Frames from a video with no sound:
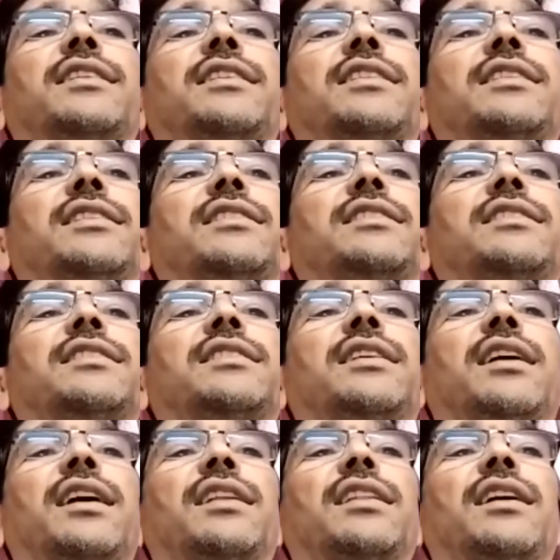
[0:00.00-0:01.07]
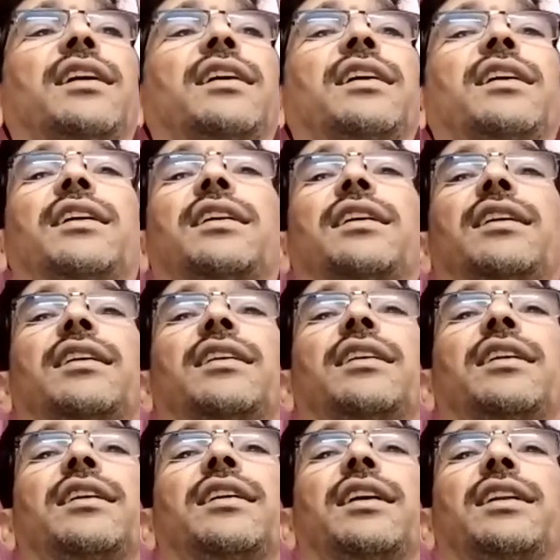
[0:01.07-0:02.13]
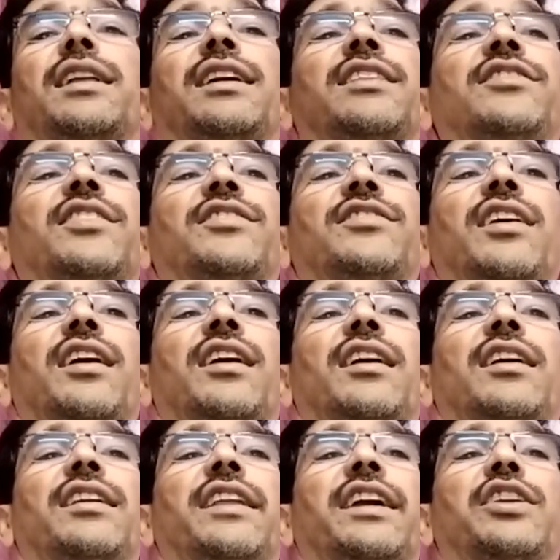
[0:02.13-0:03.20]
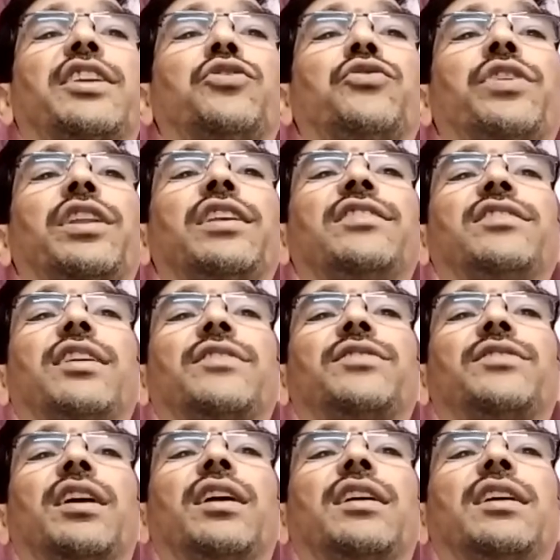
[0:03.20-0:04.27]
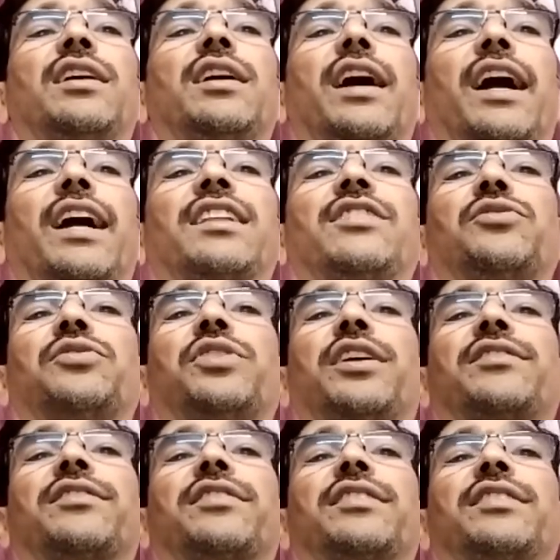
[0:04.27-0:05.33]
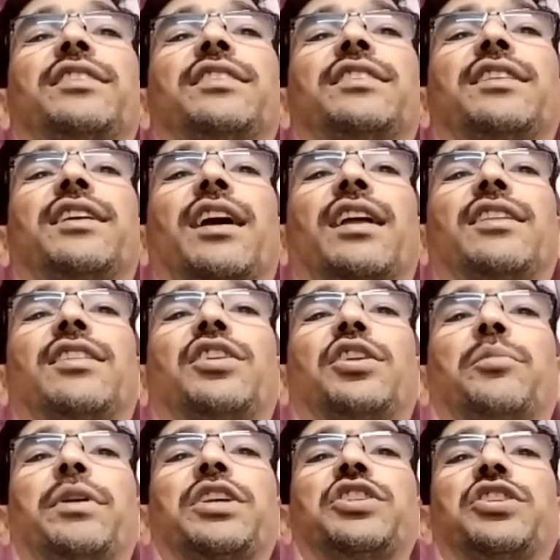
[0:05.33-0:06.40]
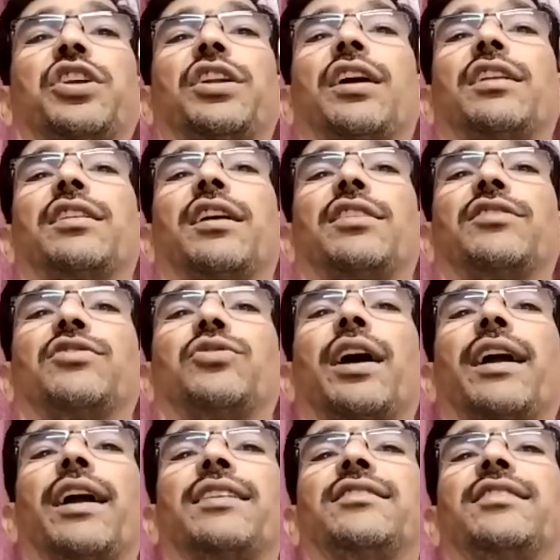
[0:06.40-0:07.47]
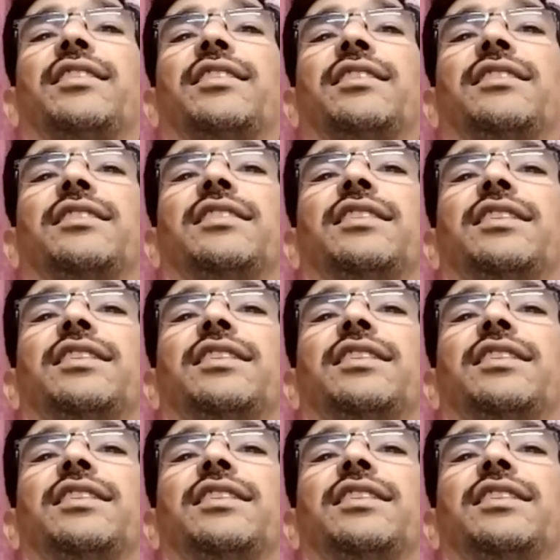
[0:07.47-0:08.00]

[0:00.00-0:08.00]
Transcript: uh, and decreases the negative feelings of the aggressiveness and the depression and also the anxiety.